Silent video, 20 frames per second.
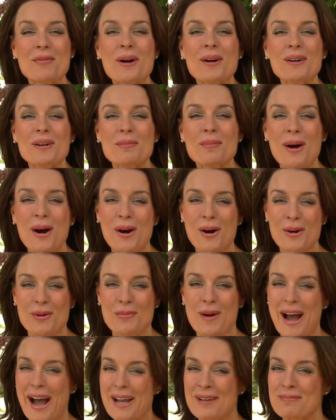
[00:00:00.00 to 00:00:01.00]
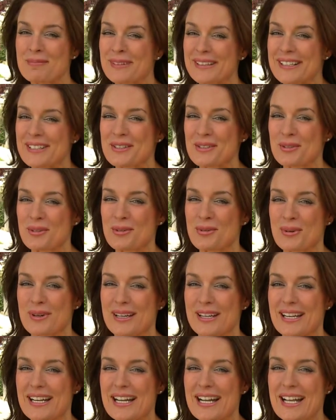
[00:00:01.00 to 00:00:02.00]
Welcome home. I'm Lisa
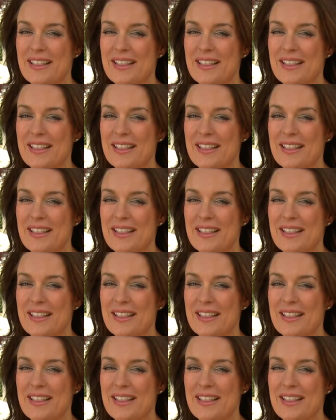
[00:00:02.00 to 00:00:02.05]
Quinn.